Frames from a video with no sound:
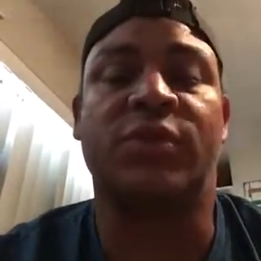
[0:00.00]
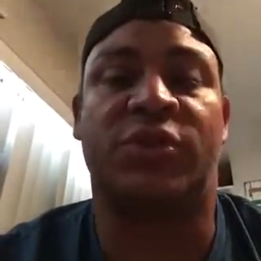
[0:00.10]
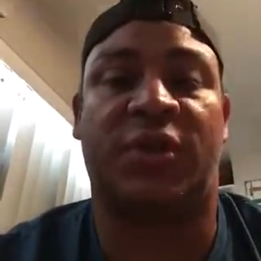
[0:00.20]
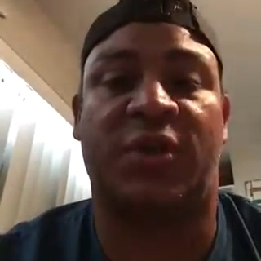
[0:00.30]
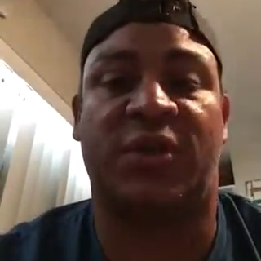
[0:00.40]

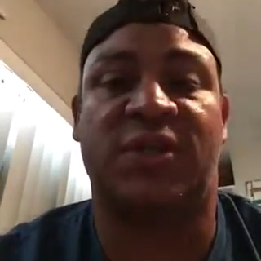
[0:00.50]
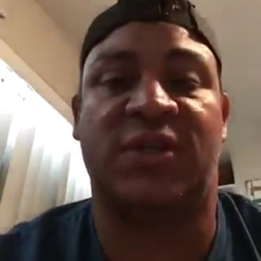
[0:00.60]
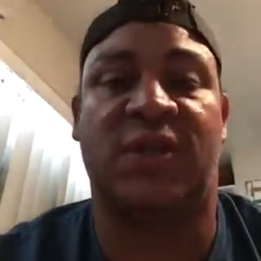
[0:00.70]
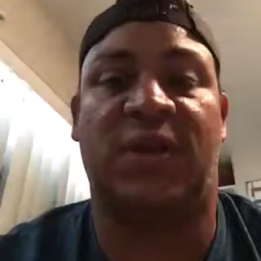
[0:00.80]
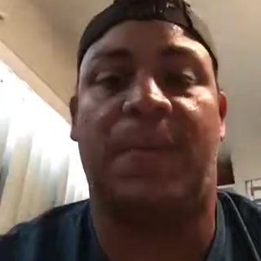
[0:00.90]
Secure the
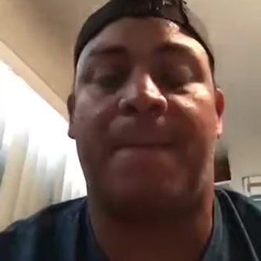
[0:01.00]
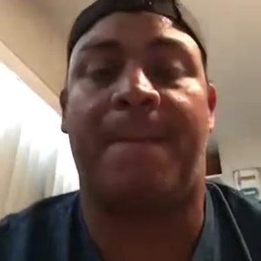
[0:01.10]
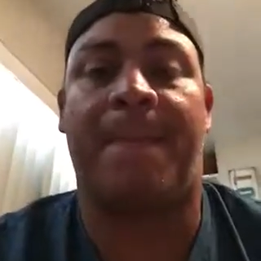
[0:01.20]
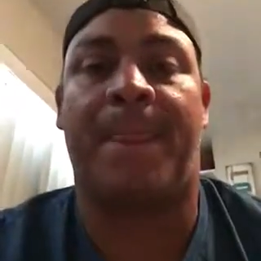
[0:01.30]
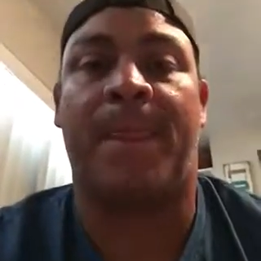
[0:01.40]
scene,
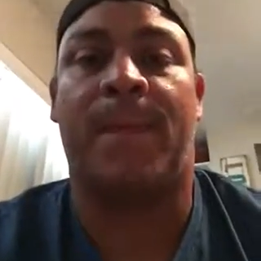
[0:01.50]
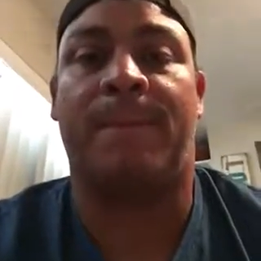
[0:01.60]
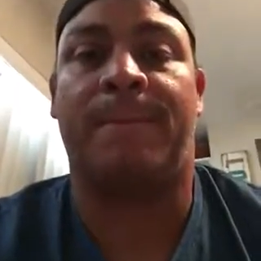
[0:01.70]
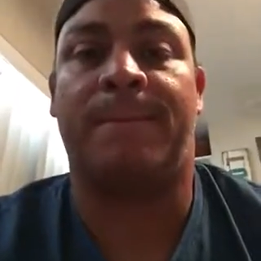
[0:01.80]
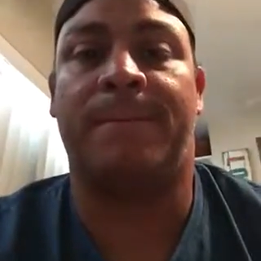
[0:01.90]

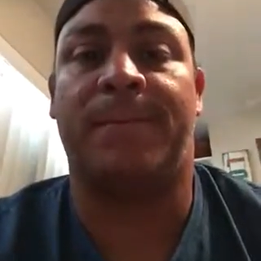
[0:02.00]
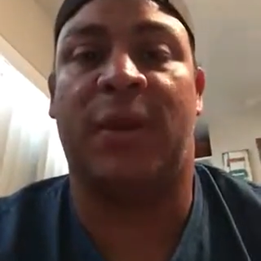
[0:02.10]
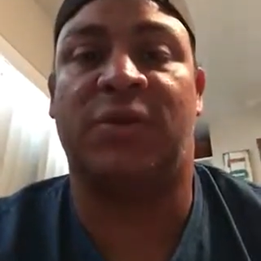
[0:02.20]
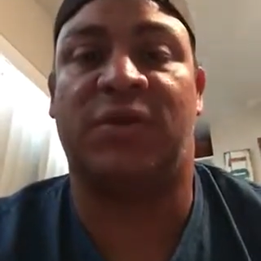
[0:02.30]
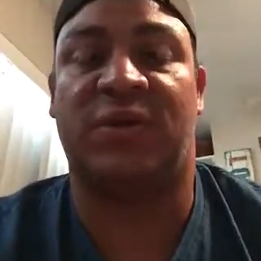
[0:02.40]

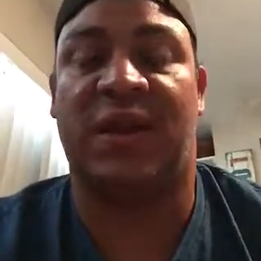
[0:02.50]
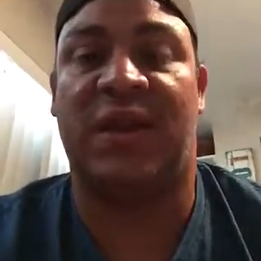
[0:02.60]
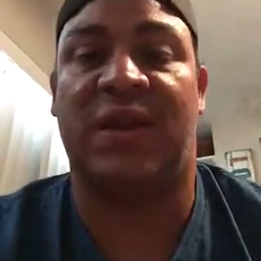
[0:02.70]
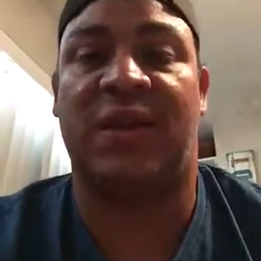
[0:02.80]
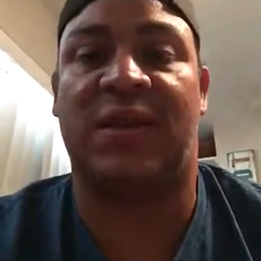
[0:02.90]
make sure
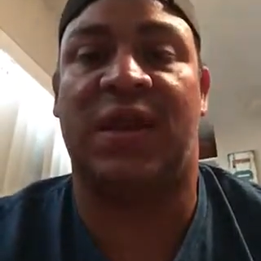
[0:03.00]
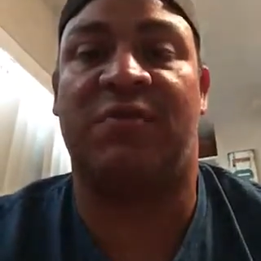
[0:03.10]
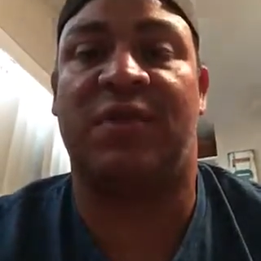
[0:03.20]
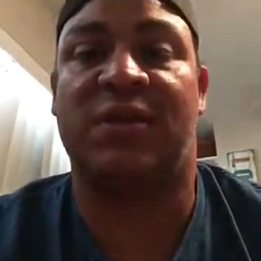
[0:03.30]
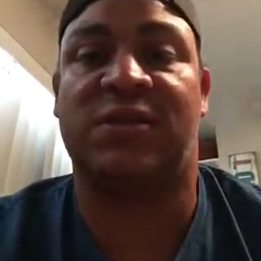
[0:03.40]
that the
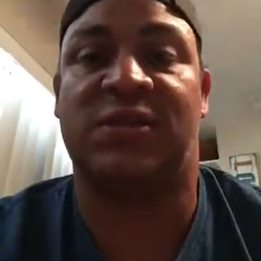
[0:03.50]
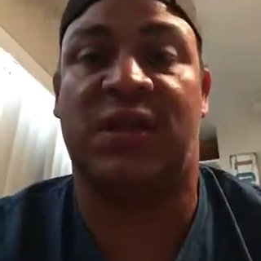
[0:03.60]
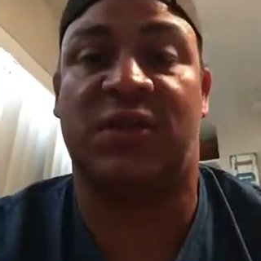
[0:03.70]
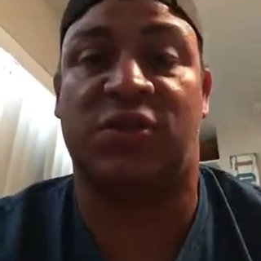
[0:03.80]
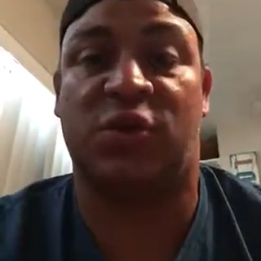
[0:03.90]
evidence is
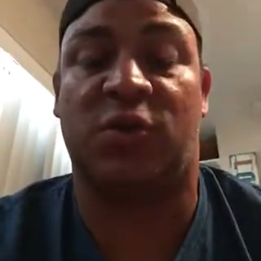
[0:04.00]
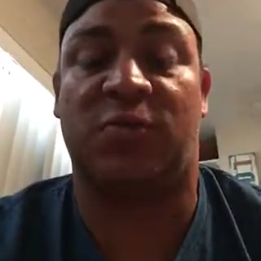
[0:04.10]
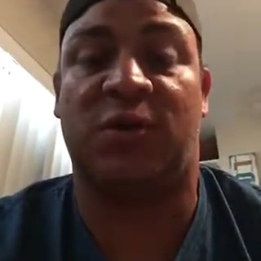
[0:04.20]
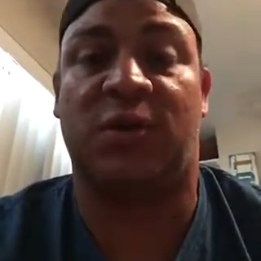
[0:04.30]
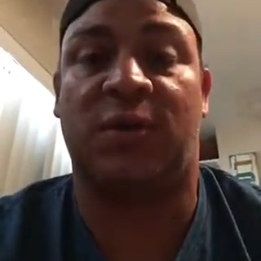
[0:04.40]
not
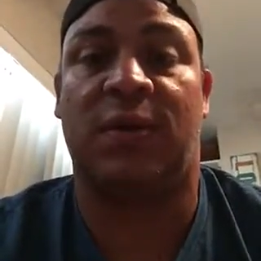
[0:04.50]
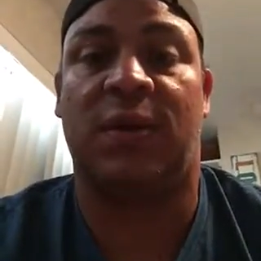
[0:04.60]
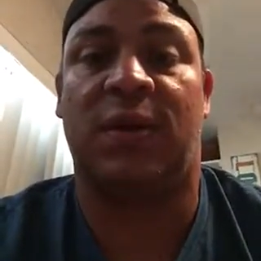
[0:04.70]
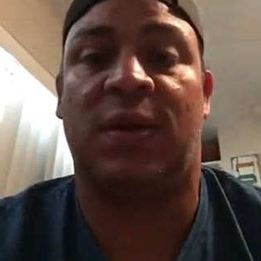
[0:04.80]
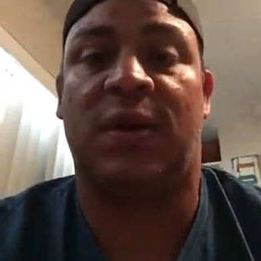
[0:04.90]
disturbed,
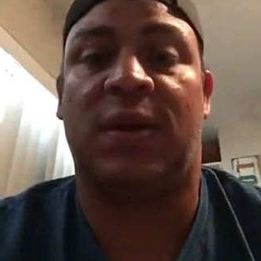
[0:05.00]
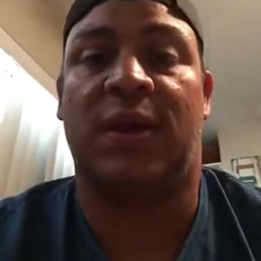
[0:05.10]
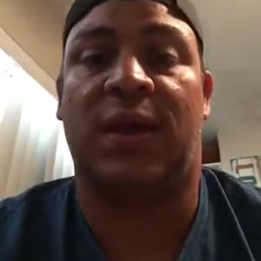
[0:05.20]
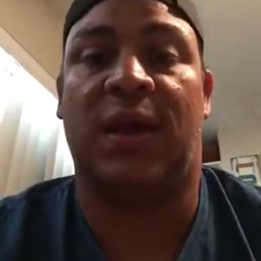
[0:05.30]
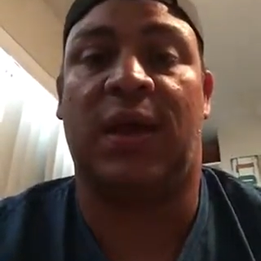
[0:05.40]

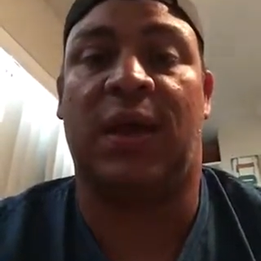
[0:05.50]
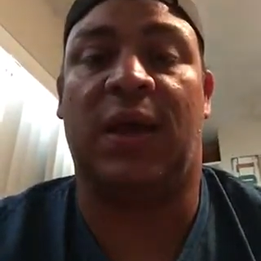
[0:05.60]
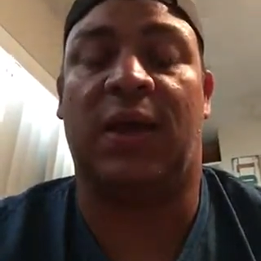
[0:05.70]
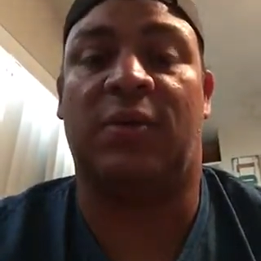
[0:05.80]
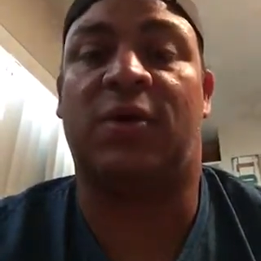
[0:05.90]

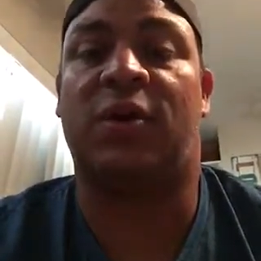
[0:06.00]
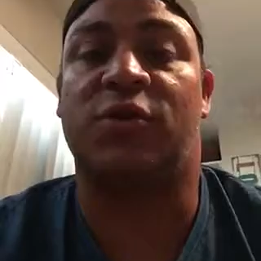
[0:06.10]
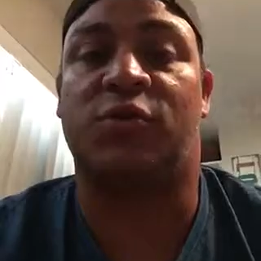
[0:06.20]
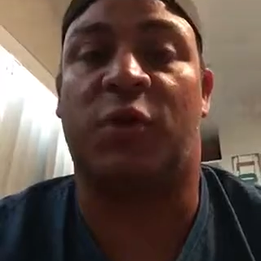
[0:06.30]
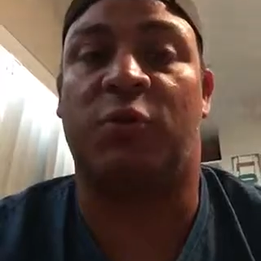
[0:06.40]
and
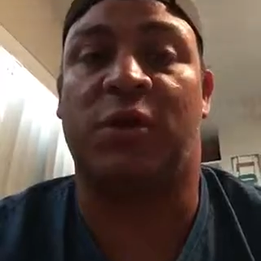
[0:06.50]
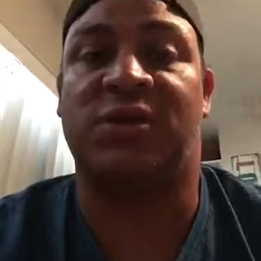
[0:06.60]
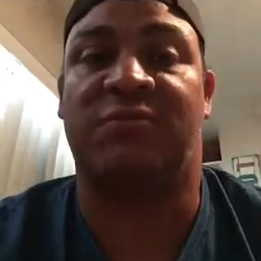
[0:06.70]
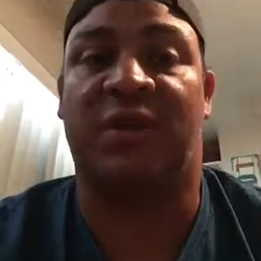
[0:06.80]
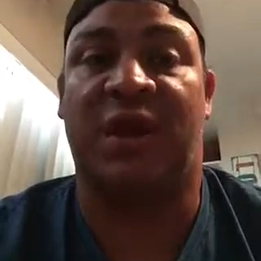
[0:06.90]
close
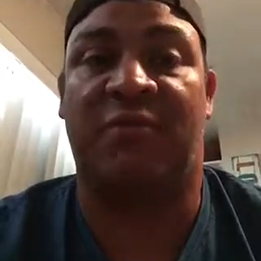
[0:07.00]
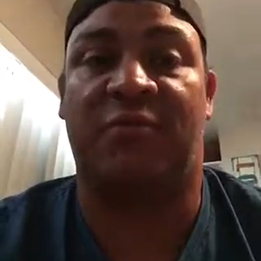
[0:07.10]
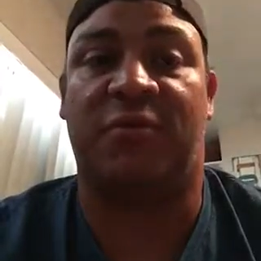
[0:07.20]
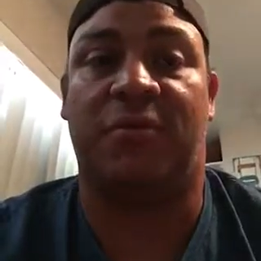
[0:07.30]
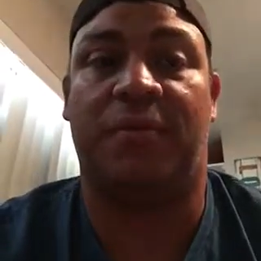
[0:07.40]
roadways if they have to.